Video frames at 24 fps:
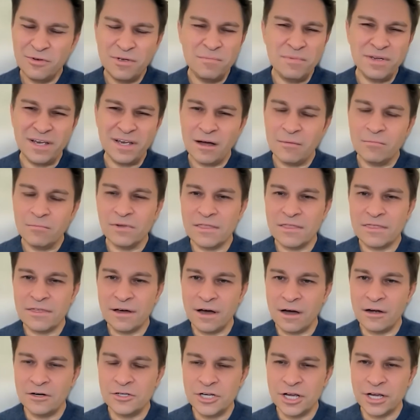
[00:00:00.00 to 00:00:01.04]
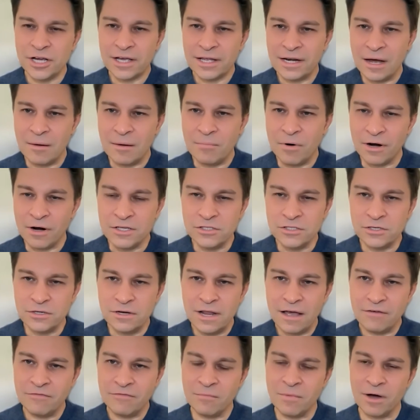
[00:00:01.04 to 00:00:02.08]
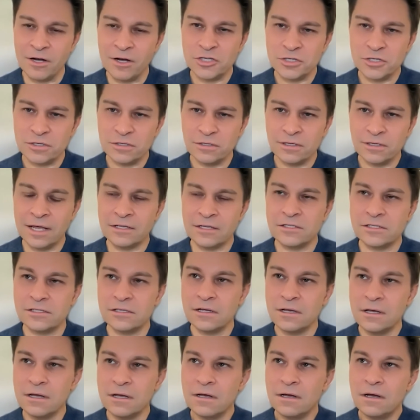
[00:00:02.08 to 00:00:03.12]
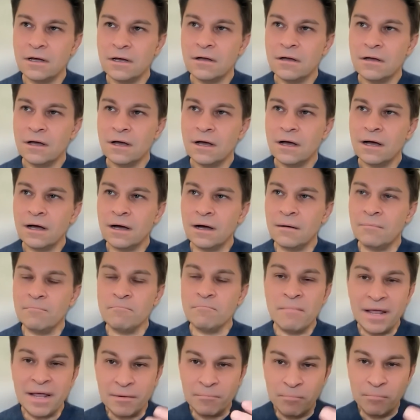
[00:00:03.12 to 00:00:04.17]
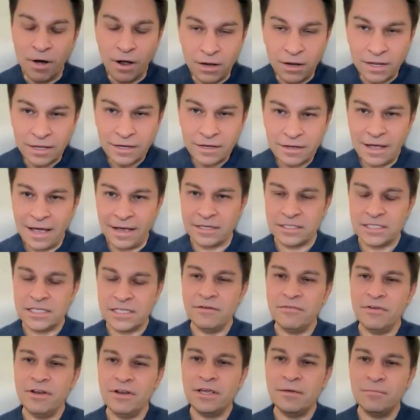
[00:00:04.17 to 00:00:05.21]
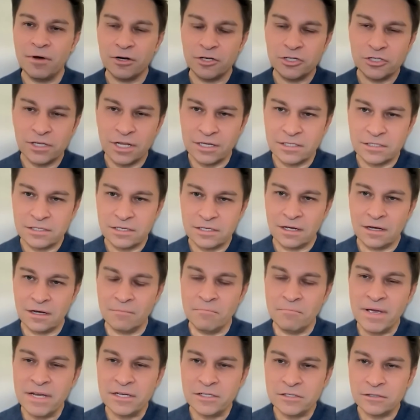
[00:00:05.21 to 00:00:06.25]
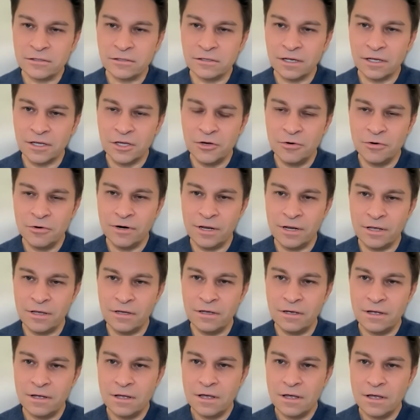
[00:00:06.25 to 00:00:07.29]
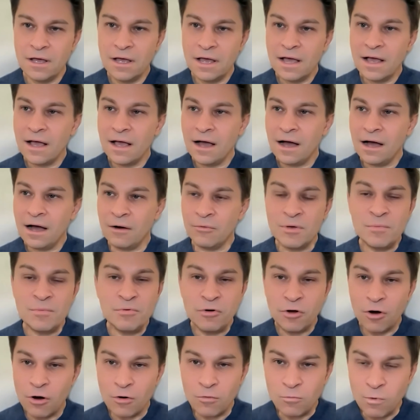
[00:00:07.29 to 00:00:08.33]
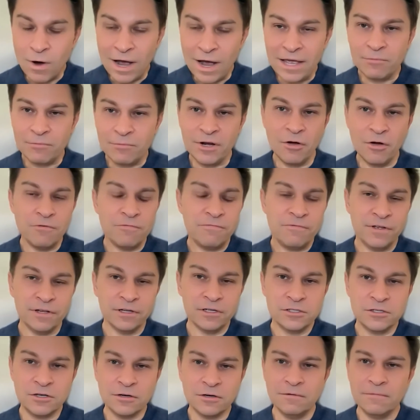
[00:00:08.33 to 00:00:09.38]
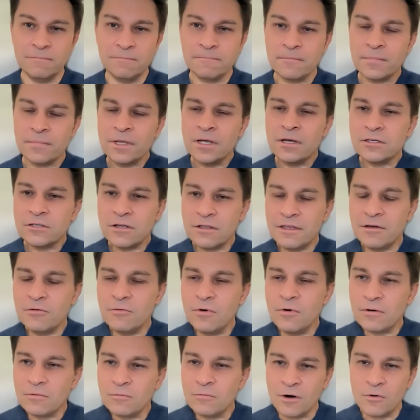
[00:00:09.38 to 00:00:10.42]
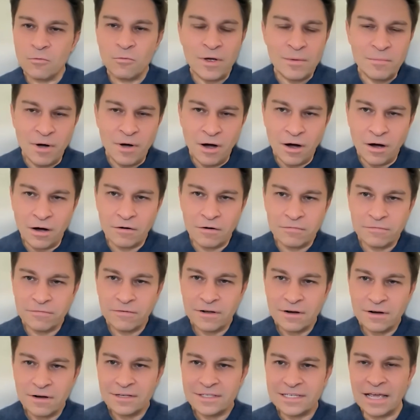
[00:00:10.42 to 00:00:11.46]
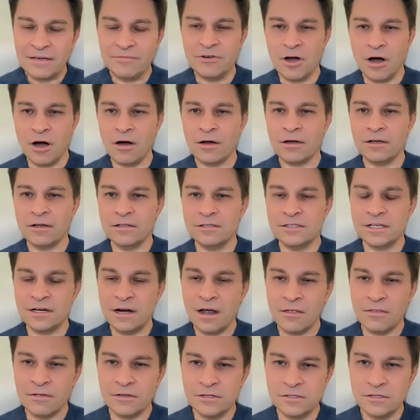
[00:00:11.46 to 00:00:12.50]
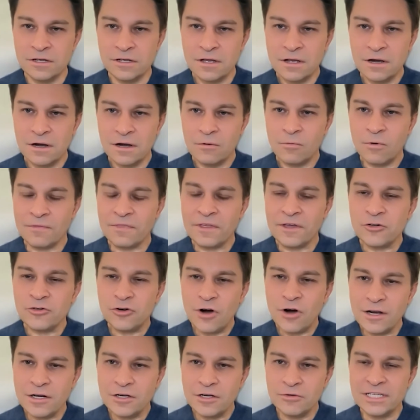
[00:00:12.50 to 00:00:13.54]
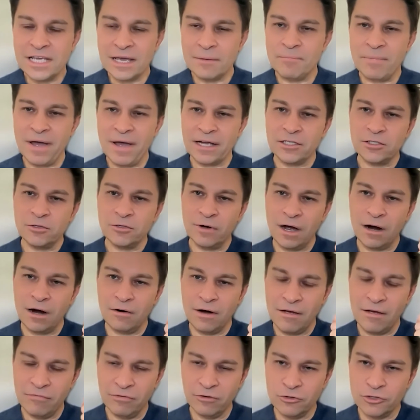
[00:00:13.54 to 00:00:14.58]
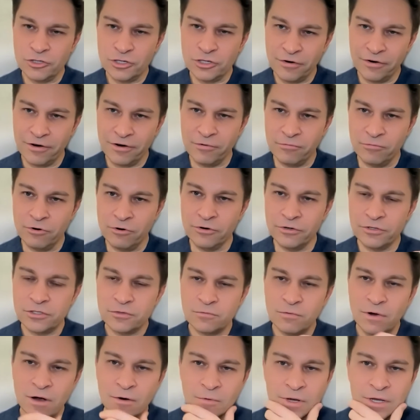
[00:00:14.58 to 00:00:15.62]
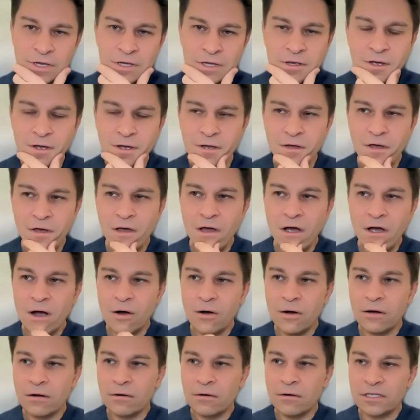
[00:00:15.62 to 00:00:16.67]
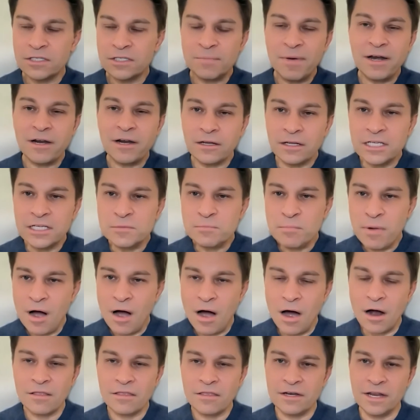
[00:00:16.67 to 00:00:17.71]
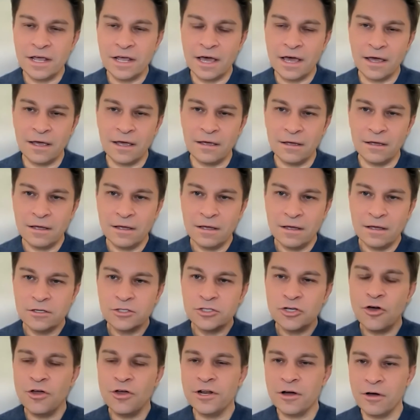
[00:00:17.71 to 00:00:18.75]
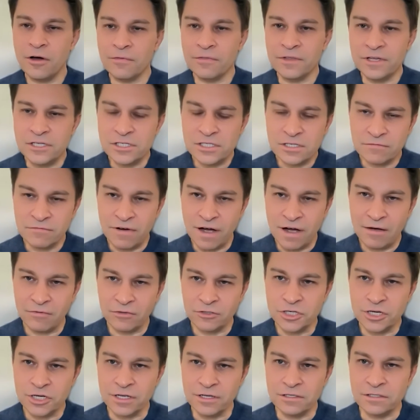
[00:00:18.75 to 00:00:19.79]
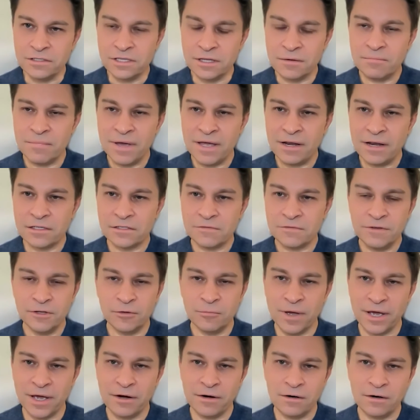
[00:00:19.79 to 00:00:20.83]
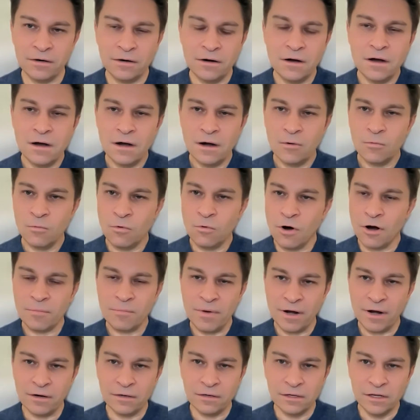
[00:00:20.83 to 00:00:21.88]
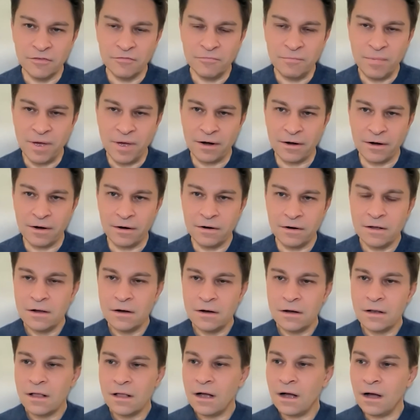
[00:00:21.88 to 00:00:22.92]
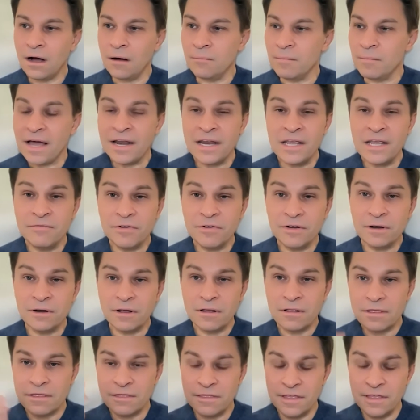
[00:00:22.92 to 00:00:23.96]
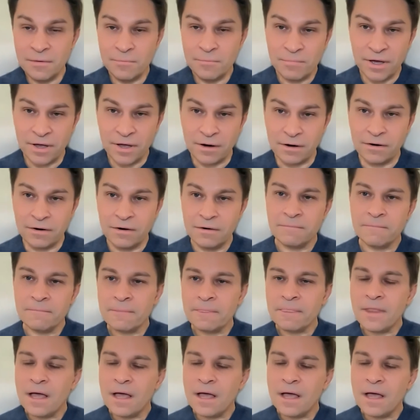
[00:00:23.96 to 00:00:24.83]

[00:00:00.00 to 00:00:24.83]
we become lethargic and our bodies have a much less metabolic activity, much less mental acuity. We put on weight, we don't feel as good. So I think what Wim Hof, Dave Goggins, and others, what they're trying to do is get back to our evolutionary roots, where we spend at least part of the day turning on these survival genes that made us feel better, work better, live better, and even think better.